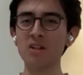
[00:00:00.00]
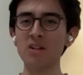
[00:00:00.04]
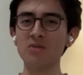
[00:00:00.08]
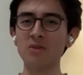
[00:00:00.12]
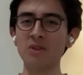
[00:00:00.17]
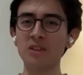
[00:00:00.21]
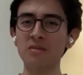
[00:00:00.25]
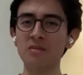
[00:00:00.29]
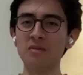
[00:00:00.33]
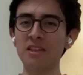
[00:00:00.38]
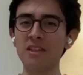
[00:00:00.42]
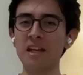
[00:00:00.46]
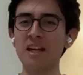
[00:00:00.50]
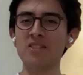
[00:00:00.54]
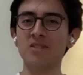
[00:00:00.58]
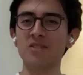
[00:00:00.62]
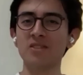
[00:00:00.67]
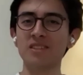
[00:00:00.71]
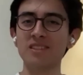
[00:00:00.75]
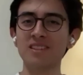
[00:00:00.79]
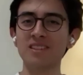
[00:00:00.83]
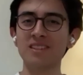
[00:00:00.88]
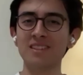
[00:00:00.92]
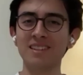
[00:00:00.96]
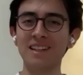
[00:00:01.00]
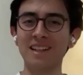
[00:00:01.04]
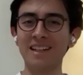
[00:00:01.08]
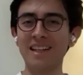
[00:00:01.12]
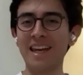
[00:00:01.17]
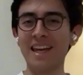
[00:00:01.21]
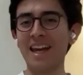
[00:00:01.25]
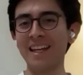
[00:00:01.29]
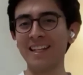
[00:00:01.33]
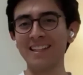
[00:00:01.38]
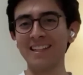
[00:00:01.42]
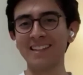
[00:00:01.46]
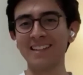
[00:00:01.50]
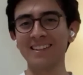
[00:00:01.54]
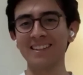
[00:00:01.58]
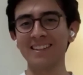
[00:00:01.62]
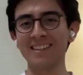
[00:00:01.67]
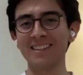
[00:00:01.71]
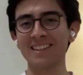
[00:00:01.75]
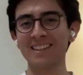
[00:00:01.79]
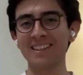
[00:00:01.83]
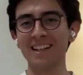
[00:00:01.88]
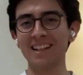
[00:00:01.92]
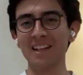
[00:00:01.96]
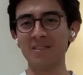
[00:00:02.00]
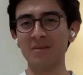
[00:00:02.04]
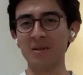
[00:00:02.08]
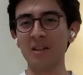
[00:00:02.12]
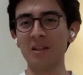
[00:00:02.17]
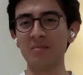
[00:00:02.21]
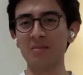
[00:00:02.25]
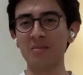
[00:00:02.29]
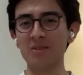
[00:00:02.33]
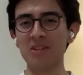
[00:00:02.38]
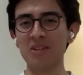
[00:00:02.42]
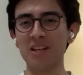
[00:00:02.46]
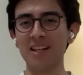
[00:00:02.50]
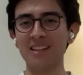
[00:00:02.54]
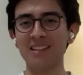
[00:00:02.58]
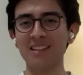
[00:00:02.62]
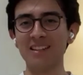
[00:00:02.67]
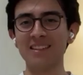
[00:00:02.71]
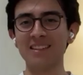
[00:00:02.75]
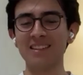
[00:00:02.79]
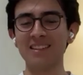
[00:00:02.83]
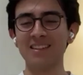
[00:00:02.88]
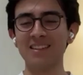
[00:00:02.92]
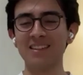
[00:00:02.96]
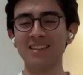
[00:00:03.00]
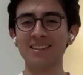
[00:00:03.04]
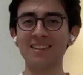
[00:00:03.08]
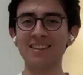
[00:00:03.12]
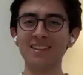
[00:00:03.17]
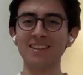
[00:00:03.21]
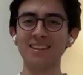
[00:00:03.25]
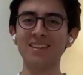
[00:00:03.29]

Thanks so much for the invitation again. I really appreciate it.